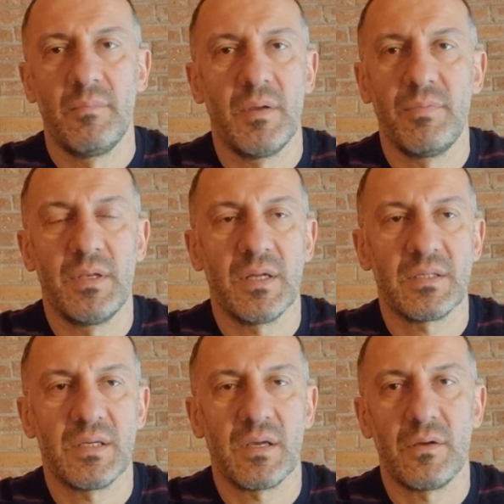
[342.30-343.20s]
maybe
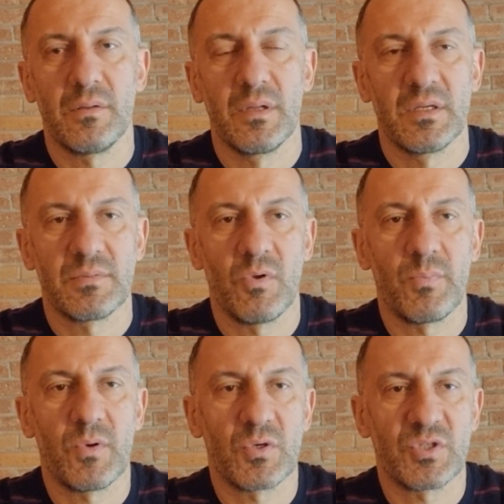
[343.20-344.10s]
nothing, small
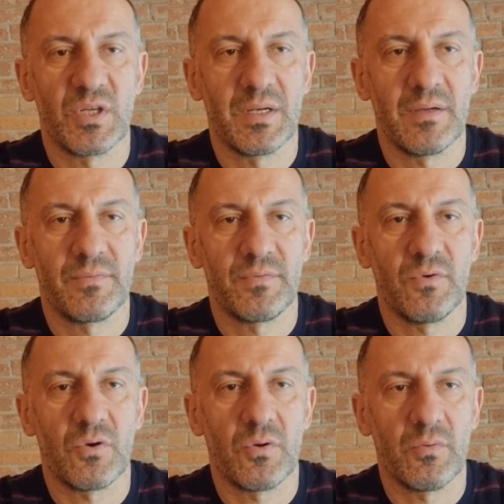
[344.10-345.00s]
portion left
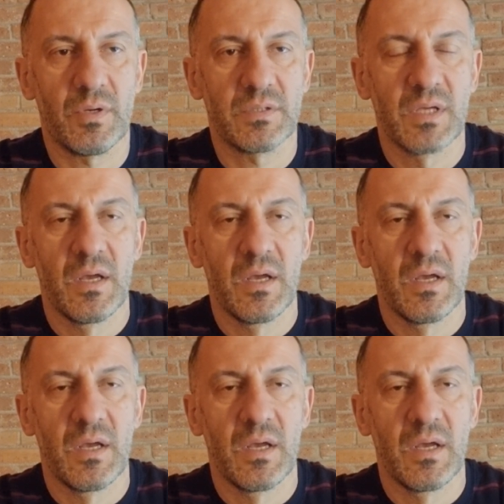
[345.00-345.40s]
for owners.